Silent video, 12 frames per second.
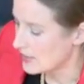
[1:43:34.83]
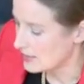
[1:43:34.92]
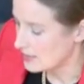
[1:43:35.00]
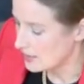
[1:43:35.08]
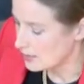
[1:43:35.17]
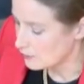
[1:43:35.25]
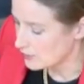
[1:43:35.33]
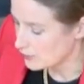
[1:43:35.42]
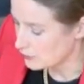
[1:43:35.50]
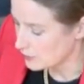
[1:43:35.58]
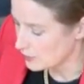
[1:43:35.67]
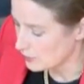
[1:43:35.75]
Then, even
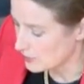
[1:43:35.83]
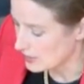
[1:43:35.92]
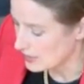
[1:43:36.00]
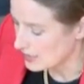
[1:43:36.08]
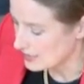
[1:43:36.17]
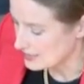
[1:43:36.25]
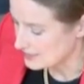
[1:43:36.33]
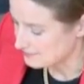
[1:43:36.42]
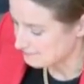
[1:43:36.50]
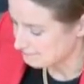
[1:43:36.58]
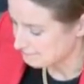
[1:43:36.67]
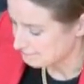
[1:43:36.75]
if we look at
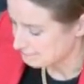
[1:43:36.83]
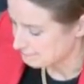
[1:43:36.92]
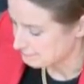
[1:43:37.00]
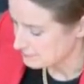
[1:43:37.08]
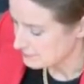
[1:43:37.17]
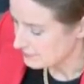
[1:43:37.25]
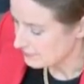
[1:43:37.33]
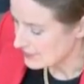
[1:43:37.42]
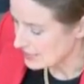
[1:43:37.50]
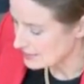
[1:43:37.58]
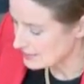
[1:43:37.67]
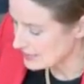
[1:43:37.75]

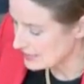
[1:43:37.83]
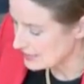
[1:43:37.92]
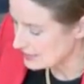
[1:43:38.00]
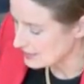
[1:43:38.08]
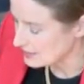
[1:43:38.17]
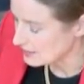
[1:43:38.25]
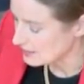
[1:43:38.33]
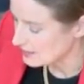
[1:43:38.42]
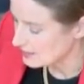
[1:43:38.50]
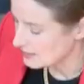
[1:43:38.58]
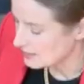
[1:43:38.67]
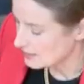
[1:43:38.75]
the
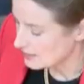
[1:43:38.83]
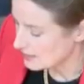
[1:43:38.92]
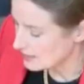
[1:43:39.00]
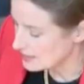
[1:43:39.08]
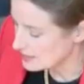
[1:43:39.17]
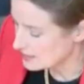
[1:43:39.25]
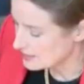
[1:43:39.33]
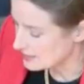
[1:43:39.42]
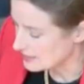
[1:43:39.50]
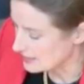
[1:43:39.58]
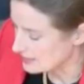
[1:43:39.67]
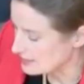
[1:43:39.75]

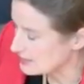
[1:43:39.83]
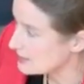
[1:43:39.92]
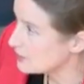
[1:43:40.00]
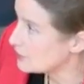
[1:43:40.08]
incidents,